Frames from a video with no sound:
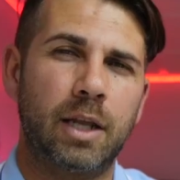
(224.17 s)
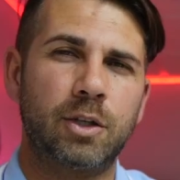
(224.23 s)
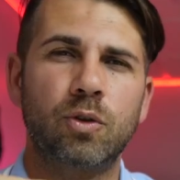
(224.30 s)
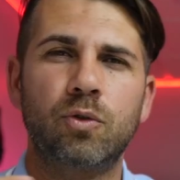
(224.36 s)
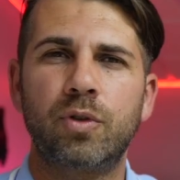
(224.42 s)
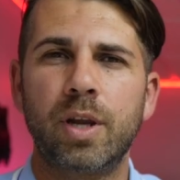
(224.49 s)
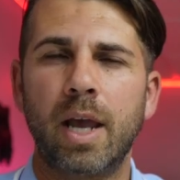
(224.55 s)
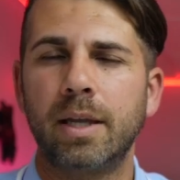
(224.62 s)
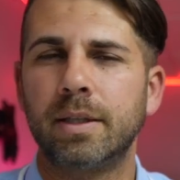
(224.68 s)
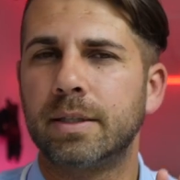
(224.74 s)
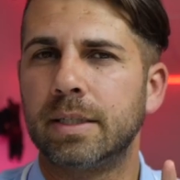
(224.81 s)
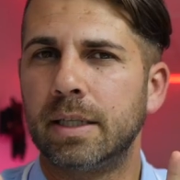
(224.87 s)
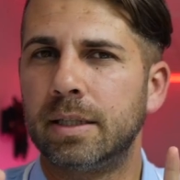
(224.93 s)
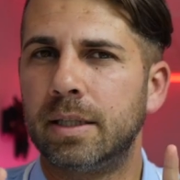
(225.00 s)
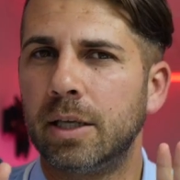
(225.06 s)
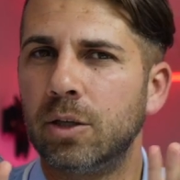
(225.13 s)
And to create
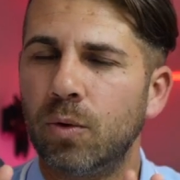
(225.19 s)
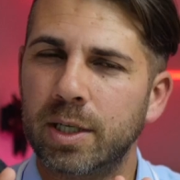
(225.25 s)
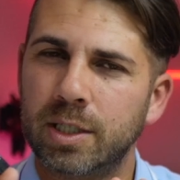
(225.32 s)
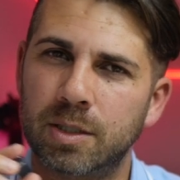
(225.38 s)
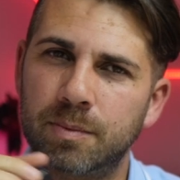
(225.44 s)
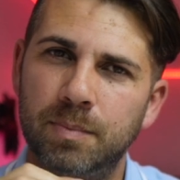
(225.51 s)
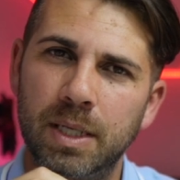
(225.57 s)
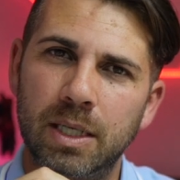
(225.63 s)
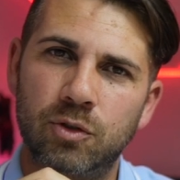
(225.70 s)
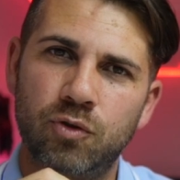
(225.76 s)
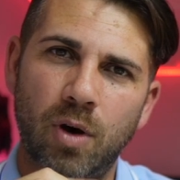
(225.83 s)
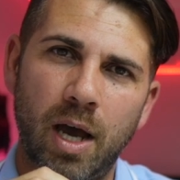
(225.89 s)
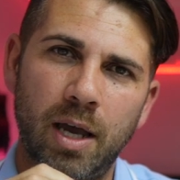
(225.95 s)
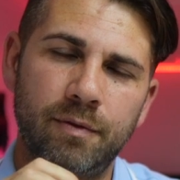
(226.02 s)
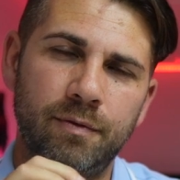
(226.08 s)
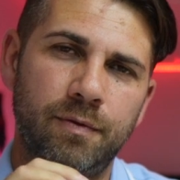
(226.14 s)
the USB
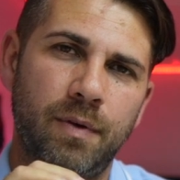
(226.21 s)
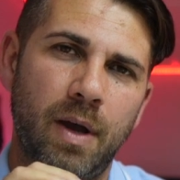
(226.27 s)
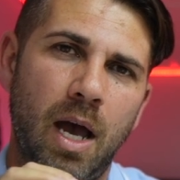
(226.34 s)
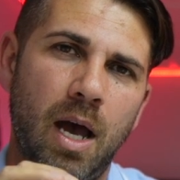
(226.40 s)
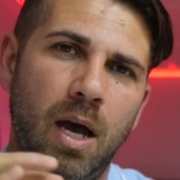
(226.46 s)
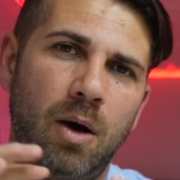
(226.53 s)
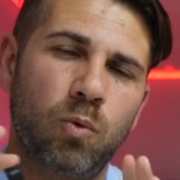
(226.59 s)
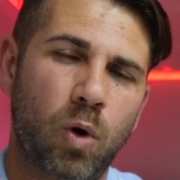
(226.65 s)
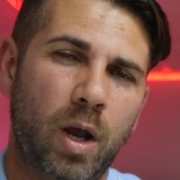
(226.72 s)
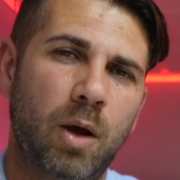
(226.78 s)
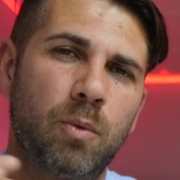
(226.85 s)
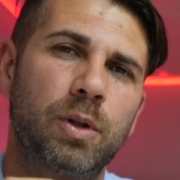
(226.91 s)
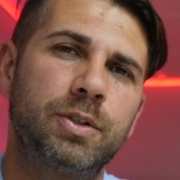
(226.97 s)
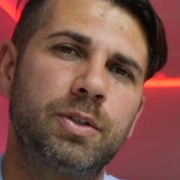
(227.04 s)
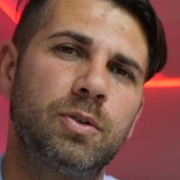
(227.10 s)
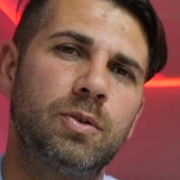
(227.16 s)
drive, uh, what I
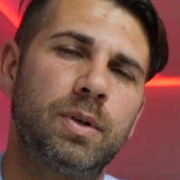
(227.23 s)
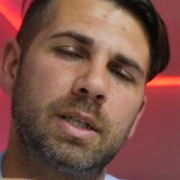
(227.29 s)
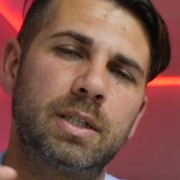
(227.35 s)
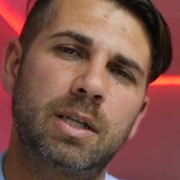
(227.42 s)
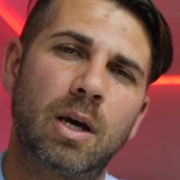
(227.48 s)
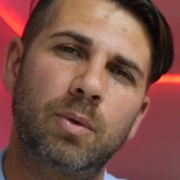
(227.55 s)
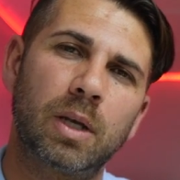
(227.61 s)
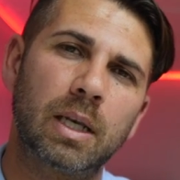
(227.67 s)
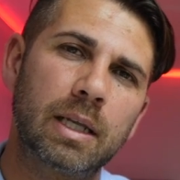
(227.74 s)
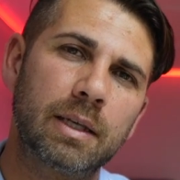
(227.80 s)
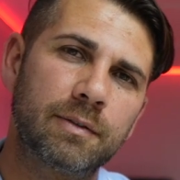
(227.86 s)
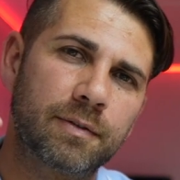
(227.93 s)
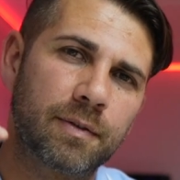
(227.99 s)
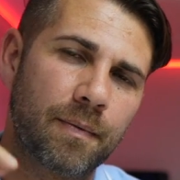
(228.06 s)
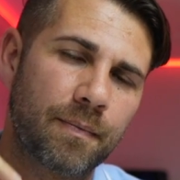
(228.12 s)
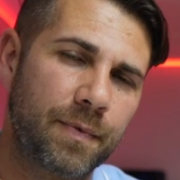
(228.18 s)
will do is I will
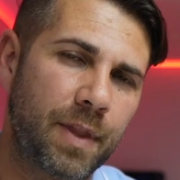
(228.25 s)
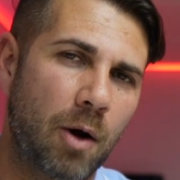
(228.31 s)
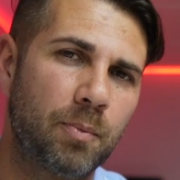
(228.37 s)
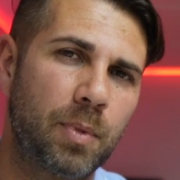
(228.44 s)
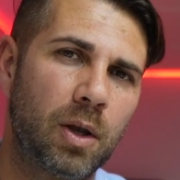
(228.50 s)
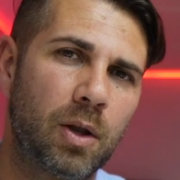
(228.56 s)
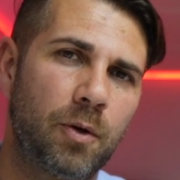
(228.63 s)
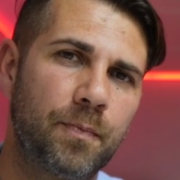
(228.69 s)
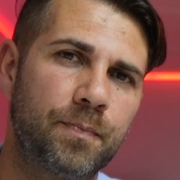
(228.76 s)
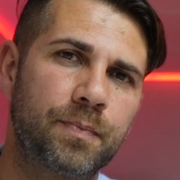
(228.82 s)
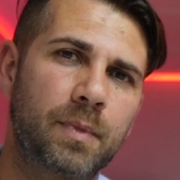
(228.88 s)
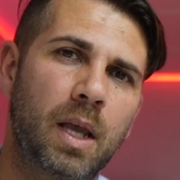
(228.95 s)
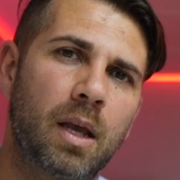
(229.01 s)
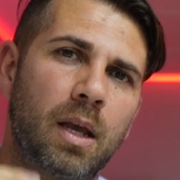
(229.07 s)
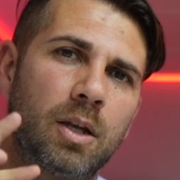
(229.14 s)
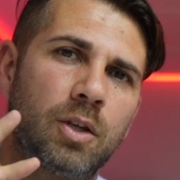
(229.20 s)
leave down below
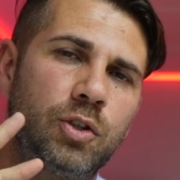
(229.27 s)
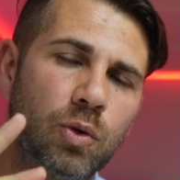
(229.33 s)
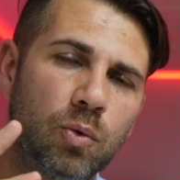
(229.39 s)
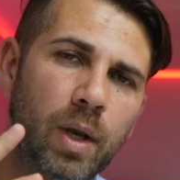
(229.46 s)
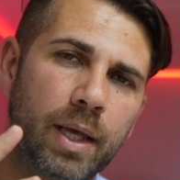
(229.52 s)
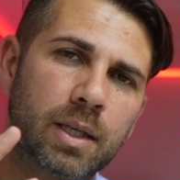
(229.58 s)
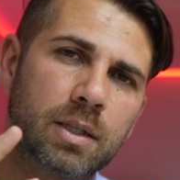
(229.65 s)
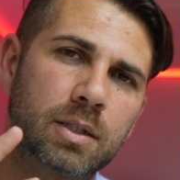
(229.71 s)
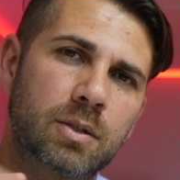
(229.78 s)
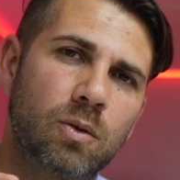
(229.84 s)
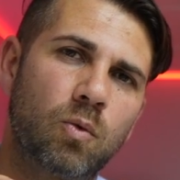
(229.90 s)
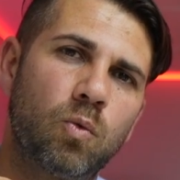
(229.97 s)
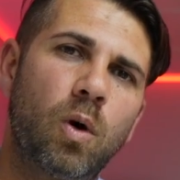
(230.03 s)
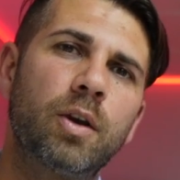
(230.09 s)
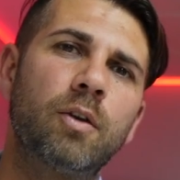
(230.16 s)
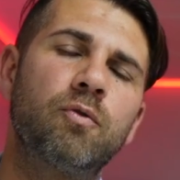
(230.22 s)
two links,
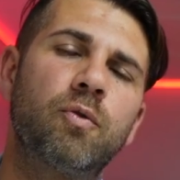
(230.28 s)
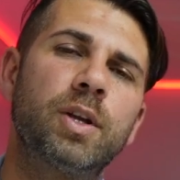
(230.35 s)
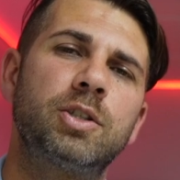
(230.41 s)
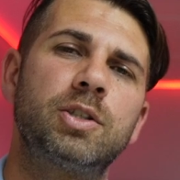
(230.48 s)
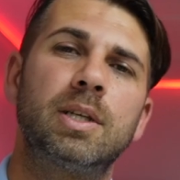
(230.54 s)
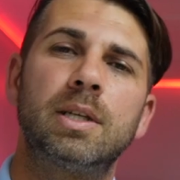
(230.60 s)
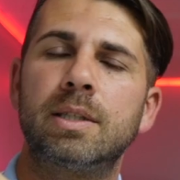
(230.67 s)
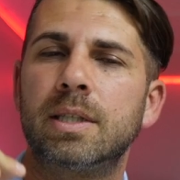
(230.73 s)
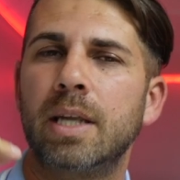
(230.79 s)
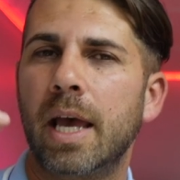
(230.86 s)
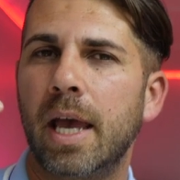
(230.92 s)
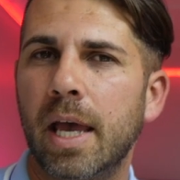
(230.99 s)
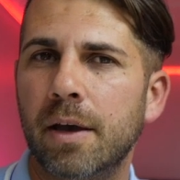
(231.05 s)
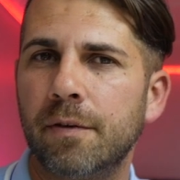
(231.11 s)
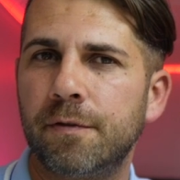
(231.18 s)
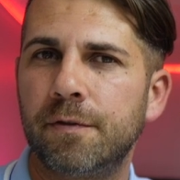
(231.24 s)
one of which is
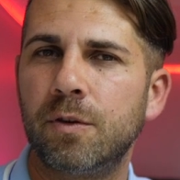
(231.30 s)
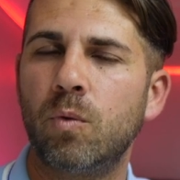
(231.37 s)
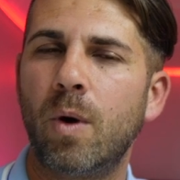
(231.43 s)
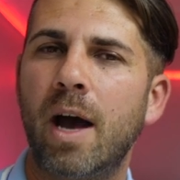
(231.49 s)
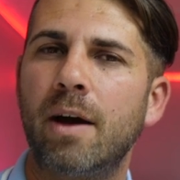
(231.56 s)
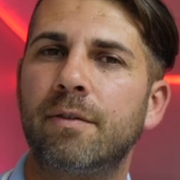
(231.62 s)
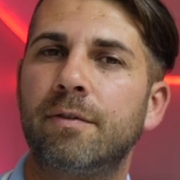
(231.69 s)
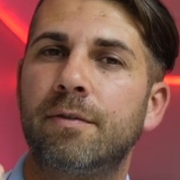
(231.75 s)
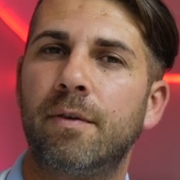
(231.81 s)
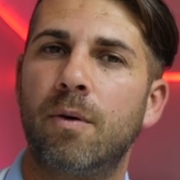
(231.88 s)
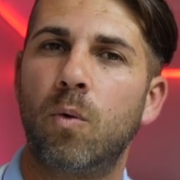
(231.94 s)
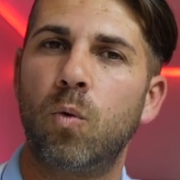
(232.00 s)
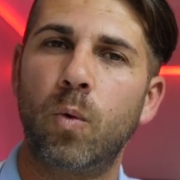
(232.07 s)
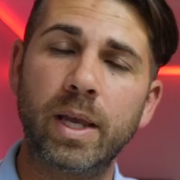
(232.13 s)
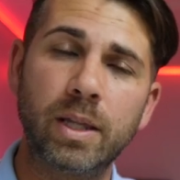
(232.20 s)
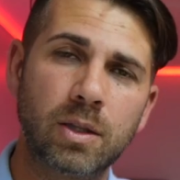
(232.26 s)
if you have
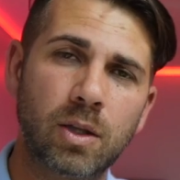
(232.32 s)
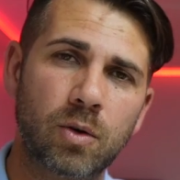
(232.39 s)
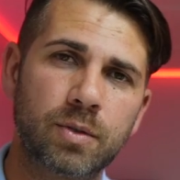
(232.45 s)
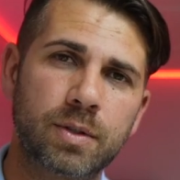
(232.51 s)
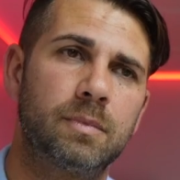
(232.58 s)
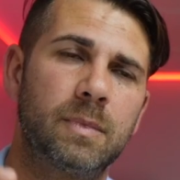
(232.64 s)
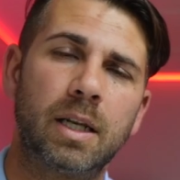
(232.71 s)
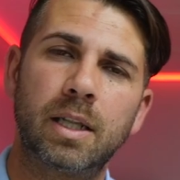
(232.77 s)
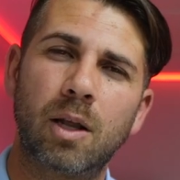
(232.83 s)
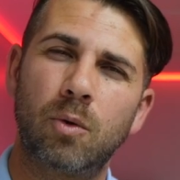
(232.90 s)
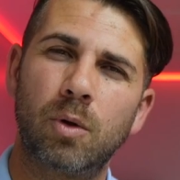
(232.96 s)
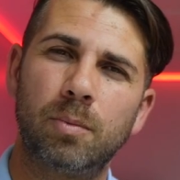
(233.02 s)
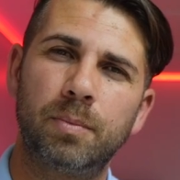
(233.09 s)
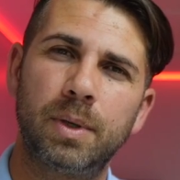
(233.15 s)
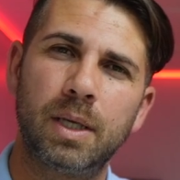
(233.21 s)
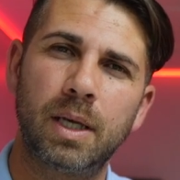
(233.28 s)
Windows, then there
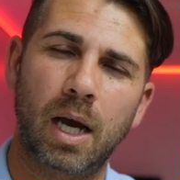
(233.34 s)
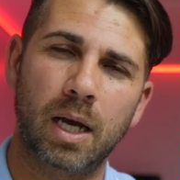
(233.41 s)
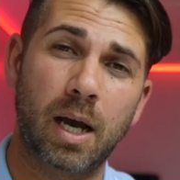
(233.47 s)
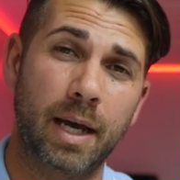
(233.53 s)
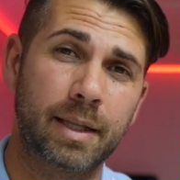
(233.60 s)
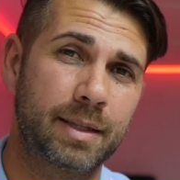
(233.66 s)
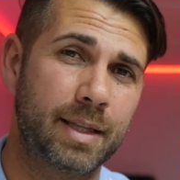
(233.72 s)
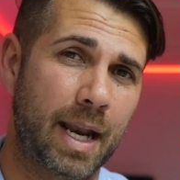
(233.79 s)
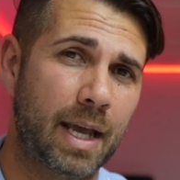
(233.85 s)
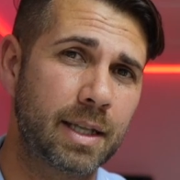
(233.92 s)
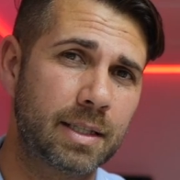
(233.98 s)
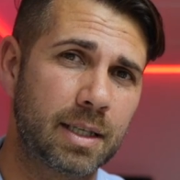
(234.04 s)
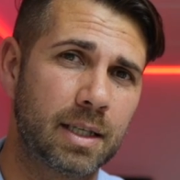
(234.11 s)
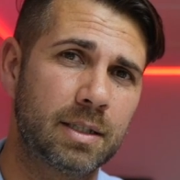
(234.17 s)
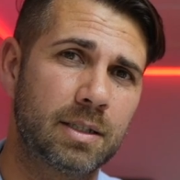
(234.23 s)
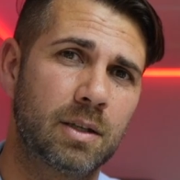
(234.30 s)
will be a guide that I
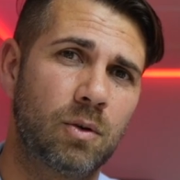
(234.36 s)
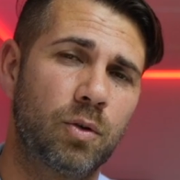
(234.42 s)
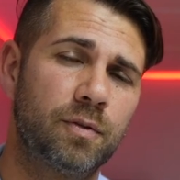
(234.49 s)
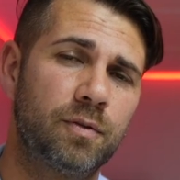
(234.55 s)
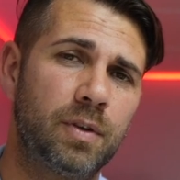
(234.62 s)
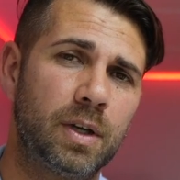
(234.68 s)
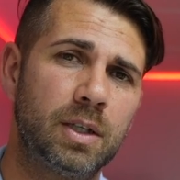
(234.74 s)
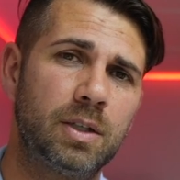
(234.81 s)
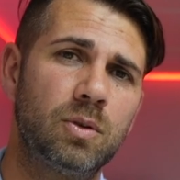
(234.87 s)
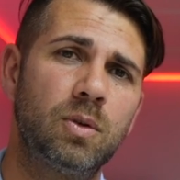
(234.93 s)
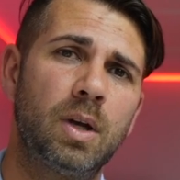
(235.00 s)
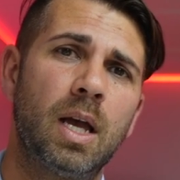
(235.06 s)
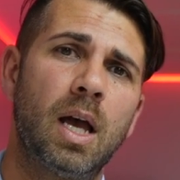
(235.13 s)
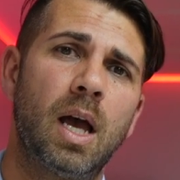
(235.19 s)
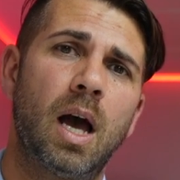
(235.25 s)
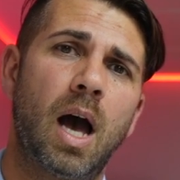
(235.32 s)
did on video,
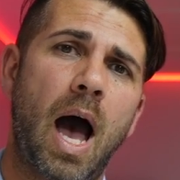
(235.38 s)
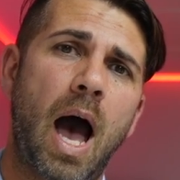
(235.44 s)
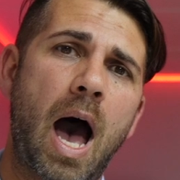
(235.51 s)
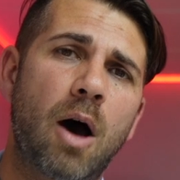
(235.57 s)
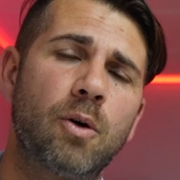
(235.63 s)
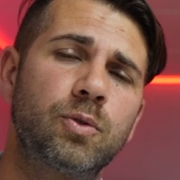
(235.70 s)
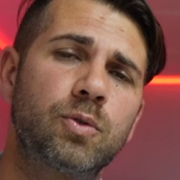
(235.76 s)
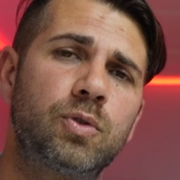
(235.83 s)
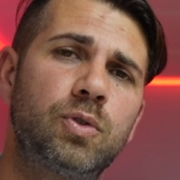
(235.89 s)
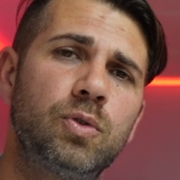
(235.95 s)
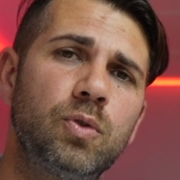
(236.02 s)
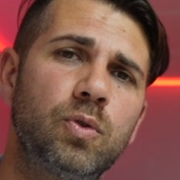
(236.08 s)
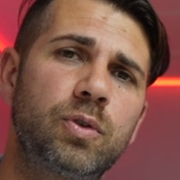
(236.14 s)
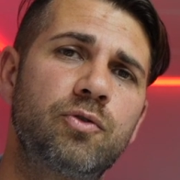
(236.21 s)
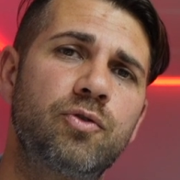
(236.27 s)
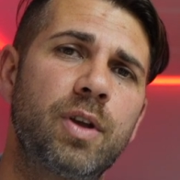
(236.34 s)
how
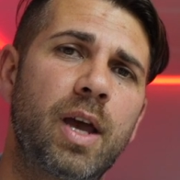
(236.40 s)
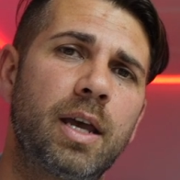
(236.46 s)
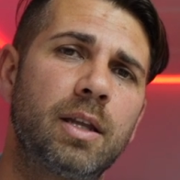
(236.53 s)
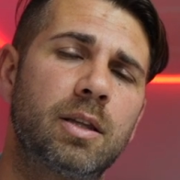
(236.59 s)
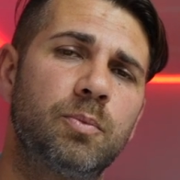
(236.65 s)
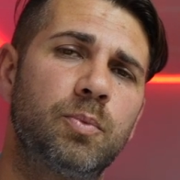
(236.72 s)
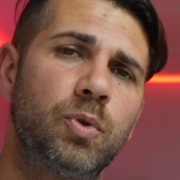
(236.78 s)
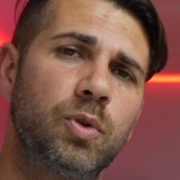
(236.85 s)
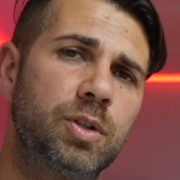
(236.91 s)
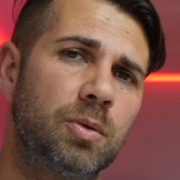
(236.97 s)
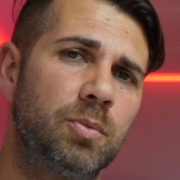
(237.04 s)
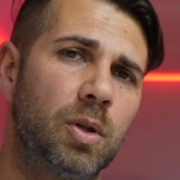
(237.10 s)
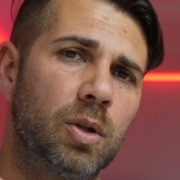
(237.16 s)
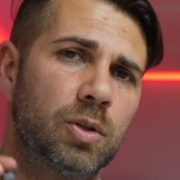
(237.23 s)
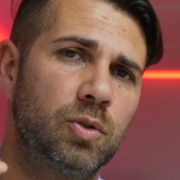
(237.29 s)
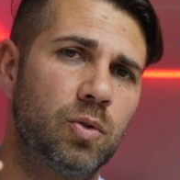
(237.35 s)
to create a
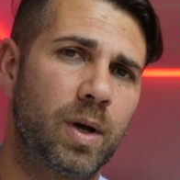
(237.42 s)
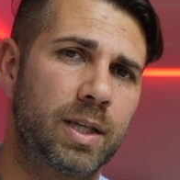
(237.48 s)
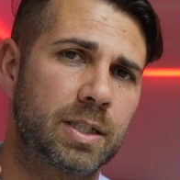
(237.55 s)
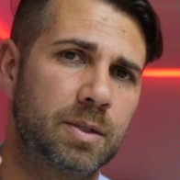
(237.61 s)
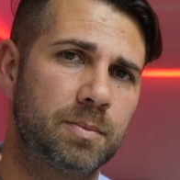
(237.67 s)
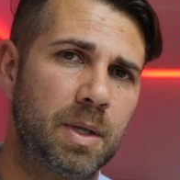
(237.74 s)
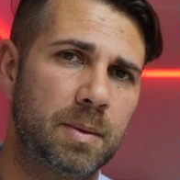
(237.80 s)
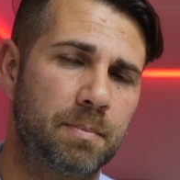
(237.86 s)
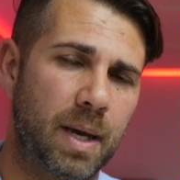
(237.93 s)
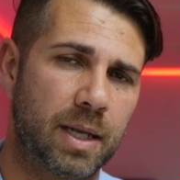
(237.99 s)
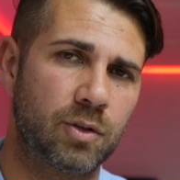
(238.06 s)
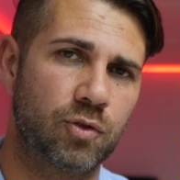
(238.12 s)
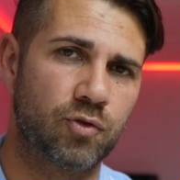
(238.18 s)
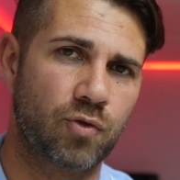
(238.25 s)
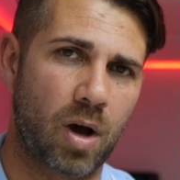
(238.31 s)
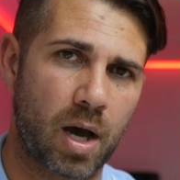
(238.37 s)
bootable USB
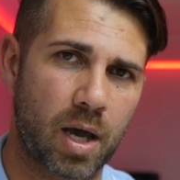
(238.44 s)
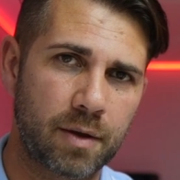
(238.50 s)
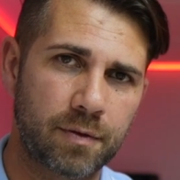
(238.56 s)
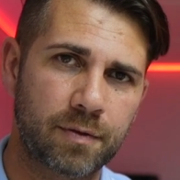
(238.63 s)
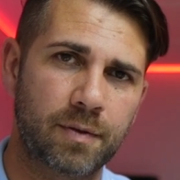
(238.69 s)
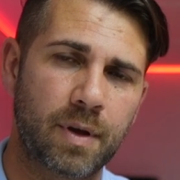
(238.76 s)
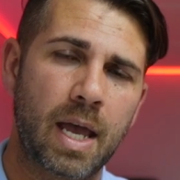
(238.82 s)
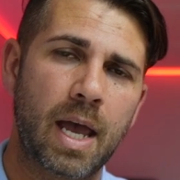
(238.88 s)
pen drive.